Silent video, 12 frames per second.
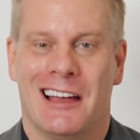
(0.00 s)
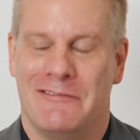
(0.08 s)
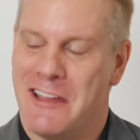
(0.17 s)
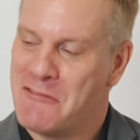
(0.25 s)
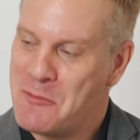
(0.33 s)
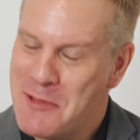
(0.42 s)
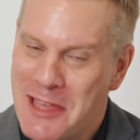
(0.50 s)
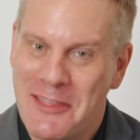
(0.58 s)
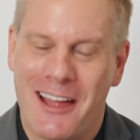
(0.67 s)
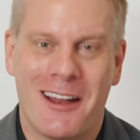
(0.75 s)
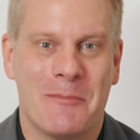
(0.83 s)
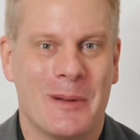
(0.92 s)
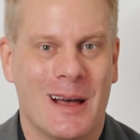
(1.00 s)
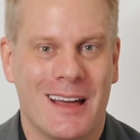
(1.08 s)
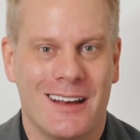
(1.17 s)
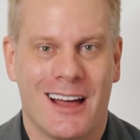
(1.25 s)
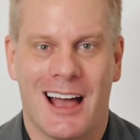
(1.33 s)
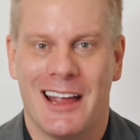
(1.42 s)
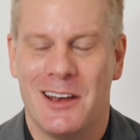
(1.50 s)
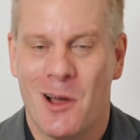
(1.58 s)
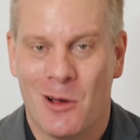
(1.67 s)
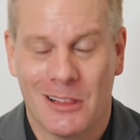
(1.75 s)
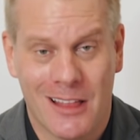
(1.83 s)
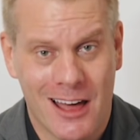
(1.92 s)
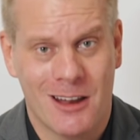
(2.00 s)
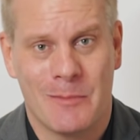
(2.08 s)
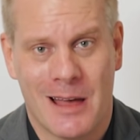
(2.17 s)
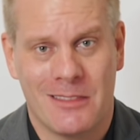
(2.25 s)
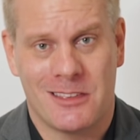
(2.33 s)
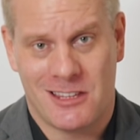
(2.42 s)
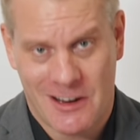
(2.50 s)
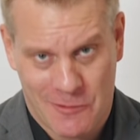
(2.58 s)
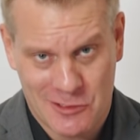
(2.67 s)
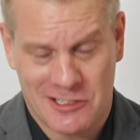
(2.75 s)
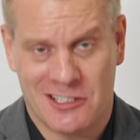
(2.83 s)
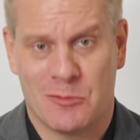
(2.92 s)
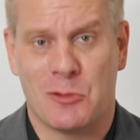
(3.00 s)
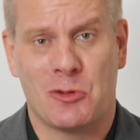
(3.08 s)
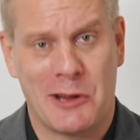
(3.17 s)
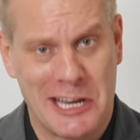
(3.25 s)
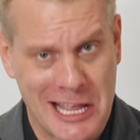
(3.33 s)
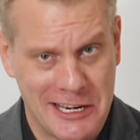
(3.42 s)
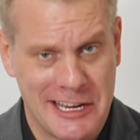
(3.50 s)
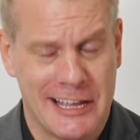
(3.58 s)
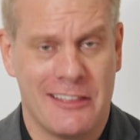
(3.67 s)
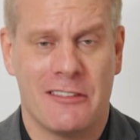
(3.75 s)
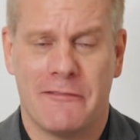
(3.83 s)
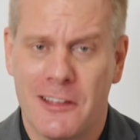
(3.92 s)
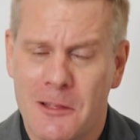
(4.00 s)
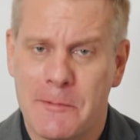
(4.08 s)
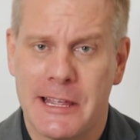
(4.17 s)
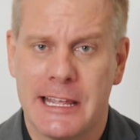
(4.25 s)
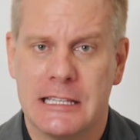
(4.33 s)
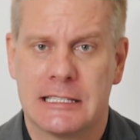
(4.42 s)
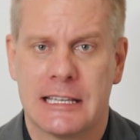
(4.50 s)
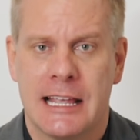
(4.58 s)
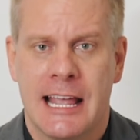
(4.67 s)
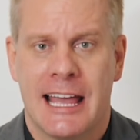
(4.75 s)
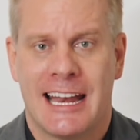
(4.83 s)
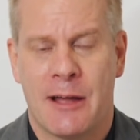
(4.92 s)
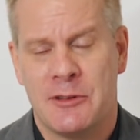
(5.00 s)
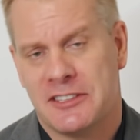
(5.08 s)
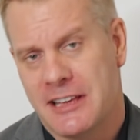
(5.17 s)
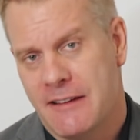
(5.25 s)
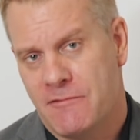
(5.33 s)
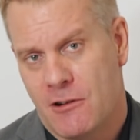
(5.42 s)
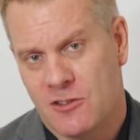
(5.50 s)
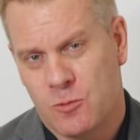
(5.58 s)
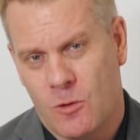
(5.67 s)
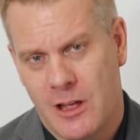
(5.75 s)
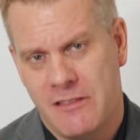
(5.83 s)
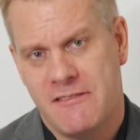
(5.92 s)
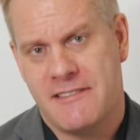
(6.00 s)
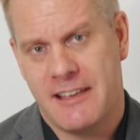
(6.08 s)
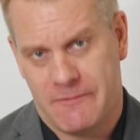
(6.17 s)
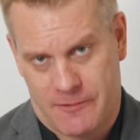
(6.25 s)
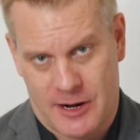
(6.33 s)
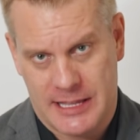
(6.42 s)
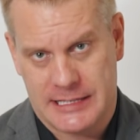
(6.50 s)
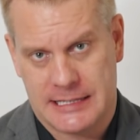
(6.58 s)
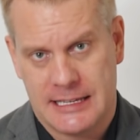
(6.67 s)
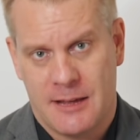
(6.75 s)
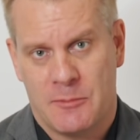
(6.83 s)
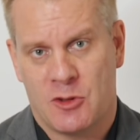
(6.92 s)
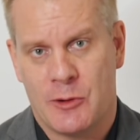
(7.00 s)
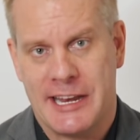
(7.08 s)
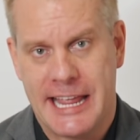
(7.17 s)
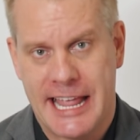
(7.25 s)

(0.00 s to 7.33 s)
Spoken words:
Never been there, but I know a lot about the differences between India and the Philippines. And I would say if there's one difference between